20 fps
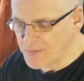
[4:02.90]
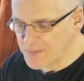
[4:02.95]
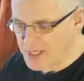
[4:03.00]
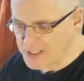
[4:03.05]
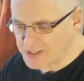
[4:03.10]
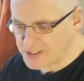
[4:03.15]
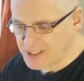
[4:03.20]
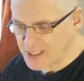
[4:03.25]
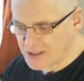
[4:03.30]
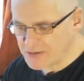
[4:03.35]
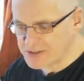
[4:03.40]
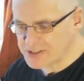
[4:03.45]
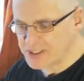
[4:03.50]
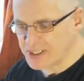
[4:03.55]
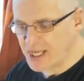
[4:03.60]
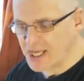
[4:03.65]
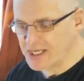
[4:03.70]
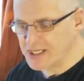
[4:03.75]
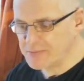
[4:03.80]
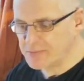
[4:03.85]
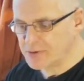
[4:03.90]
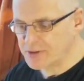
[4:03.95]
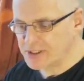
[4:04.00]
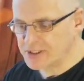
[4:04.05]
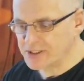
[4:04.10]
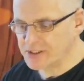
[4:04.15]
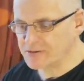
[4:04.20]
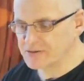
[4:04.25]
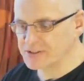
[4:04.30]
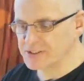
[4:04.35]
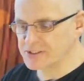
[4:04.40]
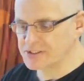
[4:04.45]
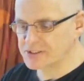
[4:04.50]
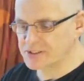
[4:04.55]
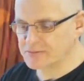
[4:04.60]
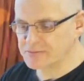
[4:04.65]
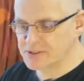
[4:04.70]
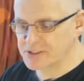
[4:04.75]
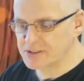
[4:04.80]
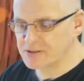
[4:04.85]
anything else that anybody noticed?
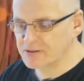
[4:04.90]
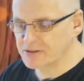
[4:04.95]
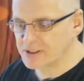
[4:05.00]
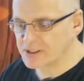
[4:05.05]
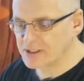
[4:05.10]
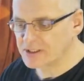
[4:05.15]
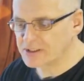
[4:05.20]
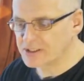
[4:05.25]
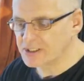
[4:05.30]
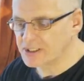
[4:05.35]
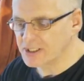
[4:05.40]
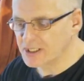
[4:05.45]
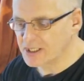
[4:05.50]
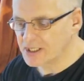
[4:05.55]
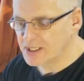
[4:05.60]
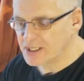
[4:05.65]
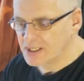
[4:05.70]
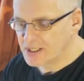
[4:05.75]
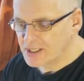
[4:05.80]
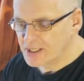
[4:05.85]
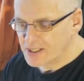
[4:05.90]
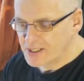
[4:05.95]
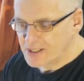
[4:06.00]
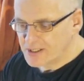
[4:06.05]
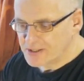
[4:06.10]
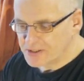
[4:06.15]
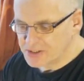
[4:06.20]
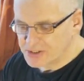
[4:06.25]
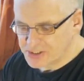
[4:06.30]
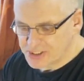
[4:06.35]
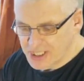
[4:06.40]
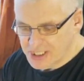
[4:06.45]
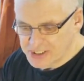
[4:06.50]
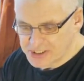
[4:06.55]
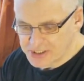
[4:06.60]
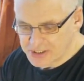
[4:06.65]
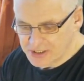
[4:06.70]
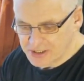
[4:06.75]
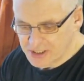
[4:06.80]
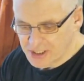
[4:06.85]
I'm just looking at the chats
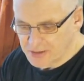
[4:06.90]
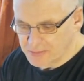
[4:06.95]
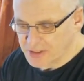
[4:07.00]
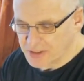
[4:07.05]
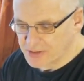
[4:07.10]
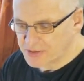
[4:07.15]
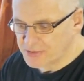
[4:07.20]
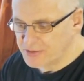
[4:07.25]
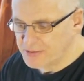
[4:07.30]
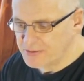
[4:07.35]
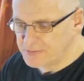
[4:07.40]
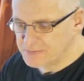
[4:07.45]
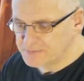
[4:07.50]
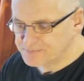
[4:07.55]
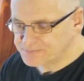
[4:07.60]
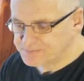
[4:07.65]
that are coming through.